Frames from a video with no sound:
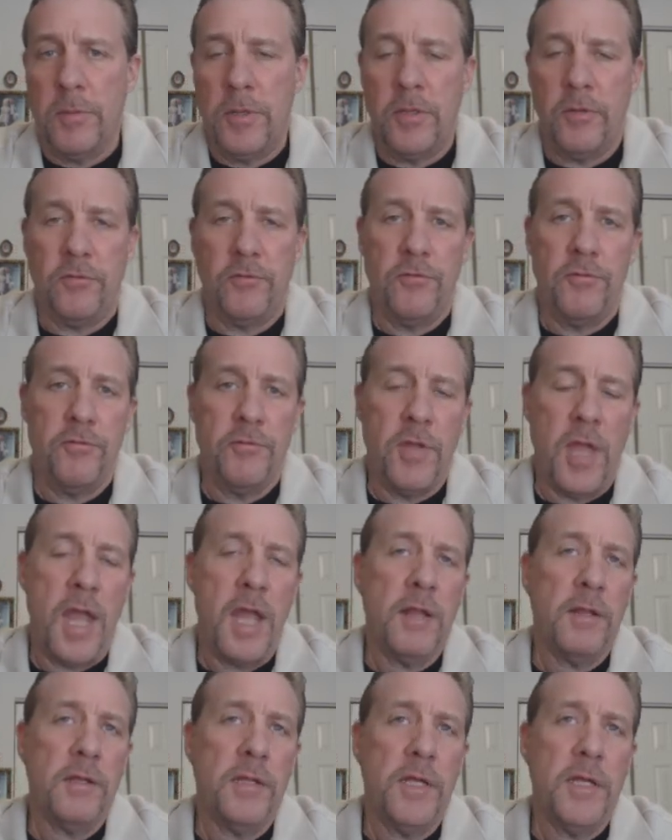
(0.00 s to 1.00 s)
I mean, it's
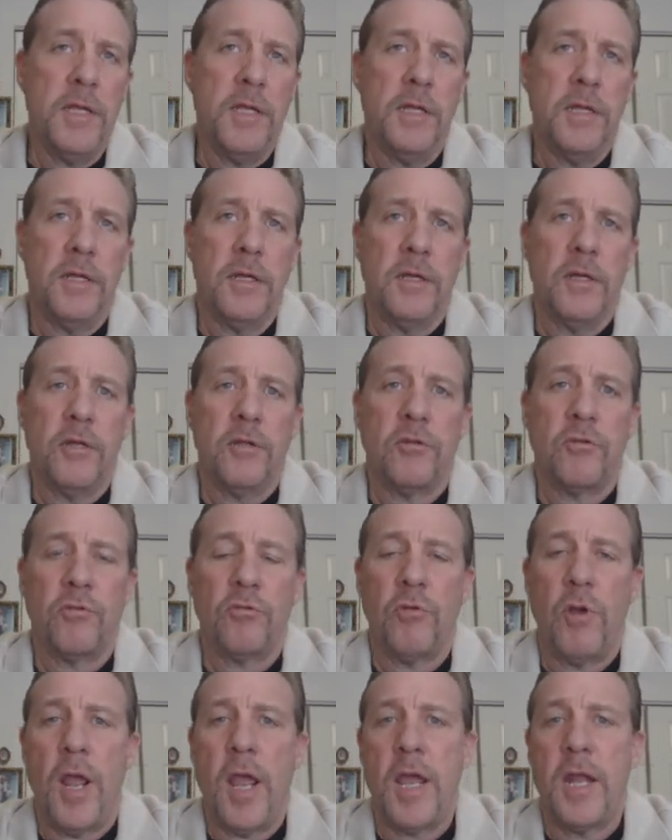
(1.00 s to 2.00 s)
daily
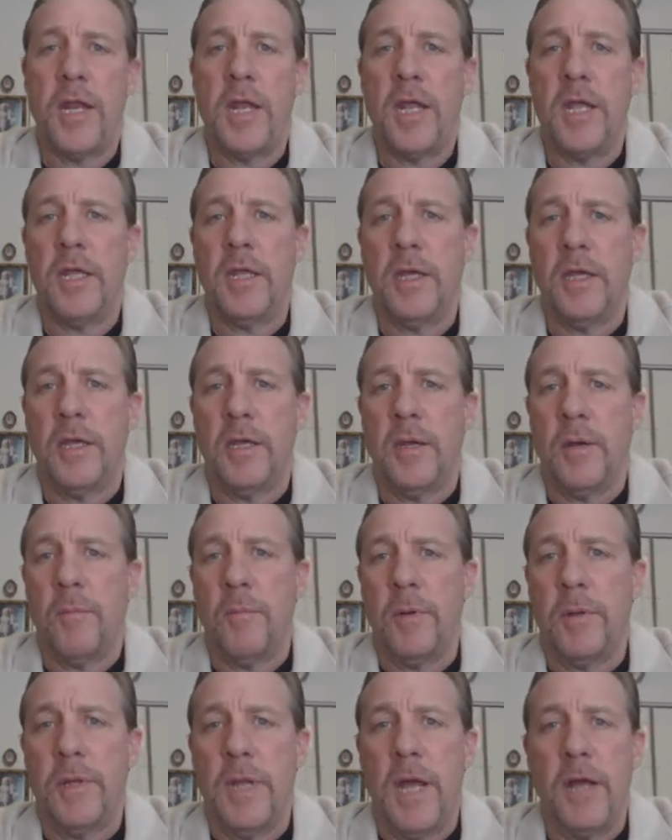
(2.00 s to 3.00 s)
training,
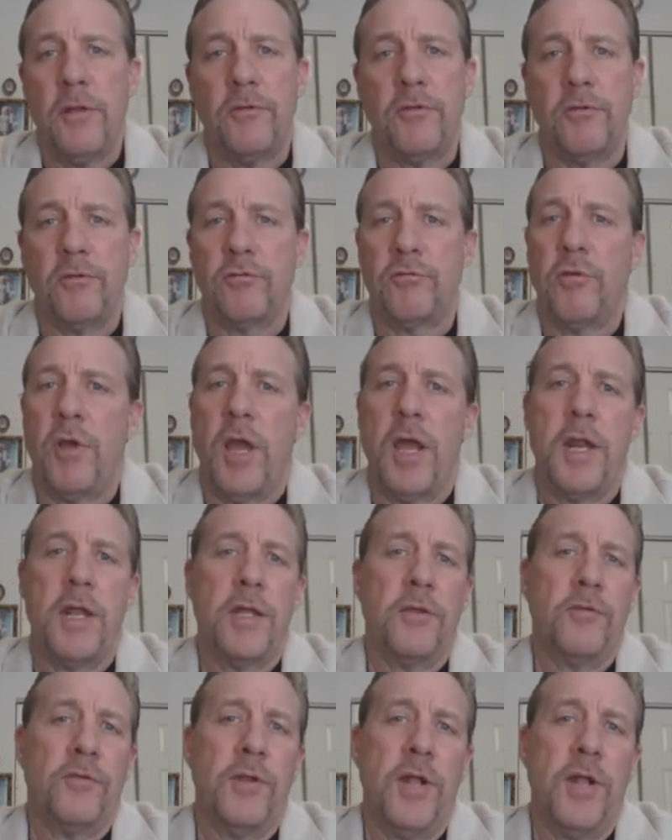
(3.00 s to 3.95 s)
but not just training.